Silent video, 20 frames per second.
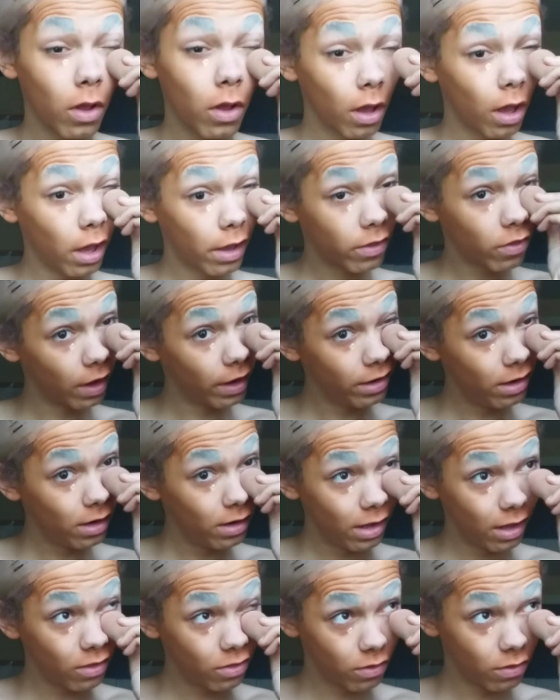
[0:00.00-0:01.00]
excited
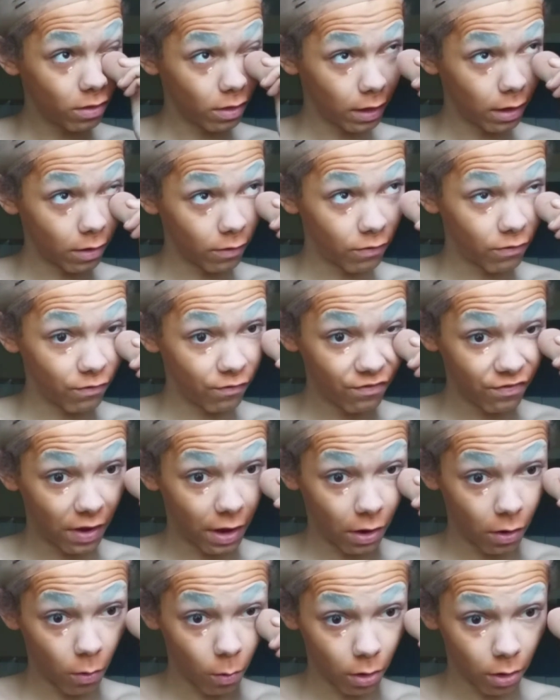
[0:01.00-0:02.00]
isn't like a
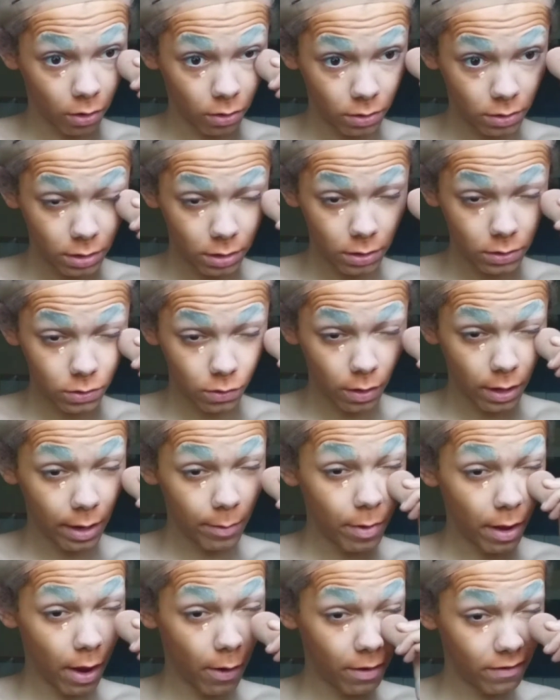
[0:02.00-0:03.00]
fair word to
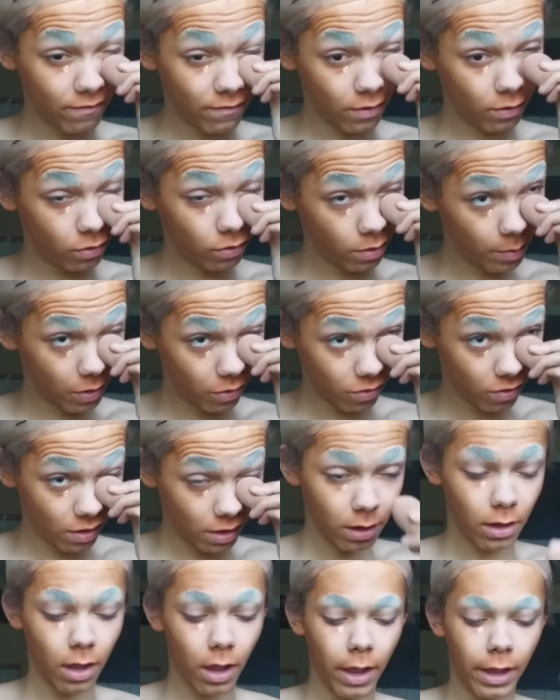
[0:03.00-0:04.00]
describe how I felt about
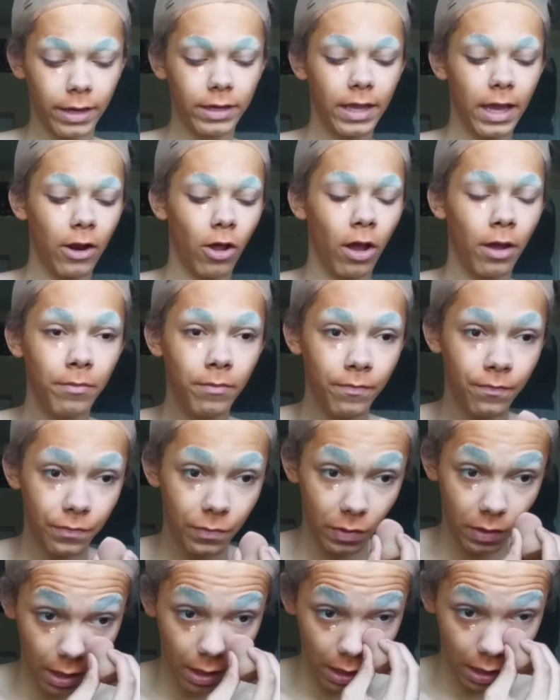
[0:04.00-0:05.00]
seeing Kyne get on.
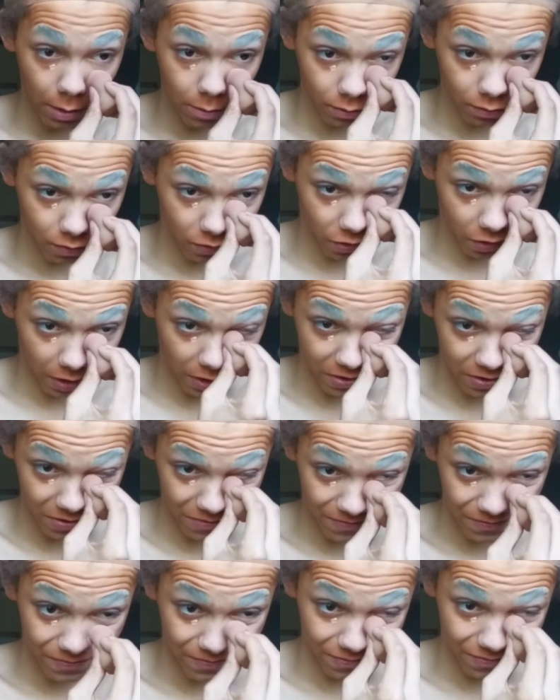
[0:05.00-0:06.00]
It was
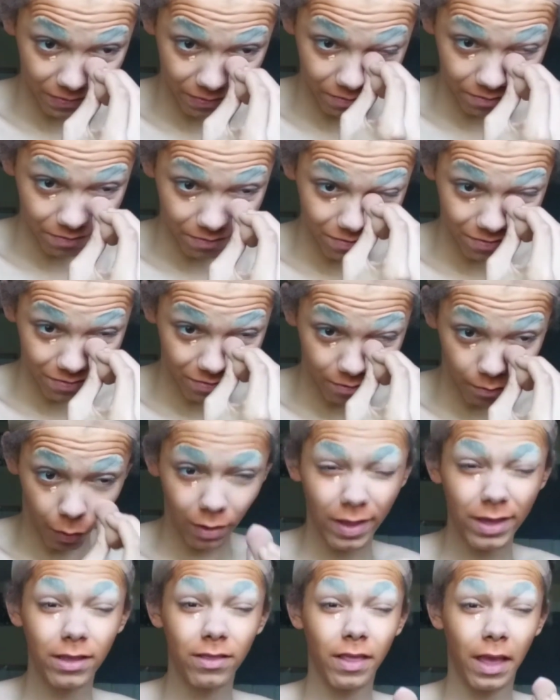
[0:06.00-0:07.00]
like, more
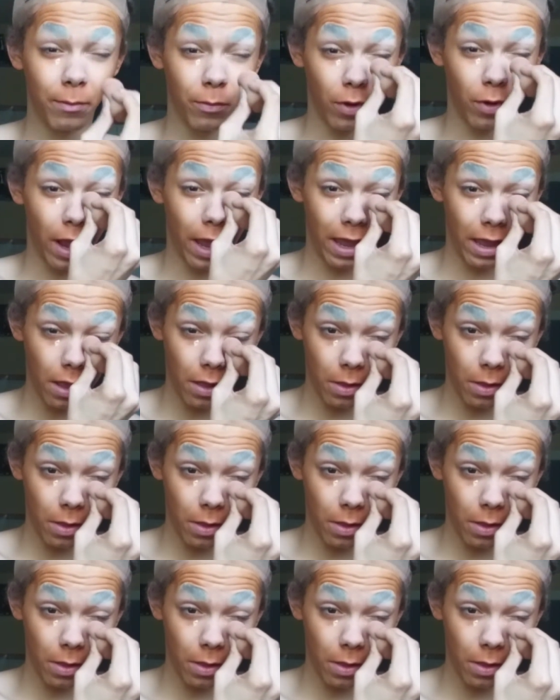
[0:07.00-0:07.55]
like damn right.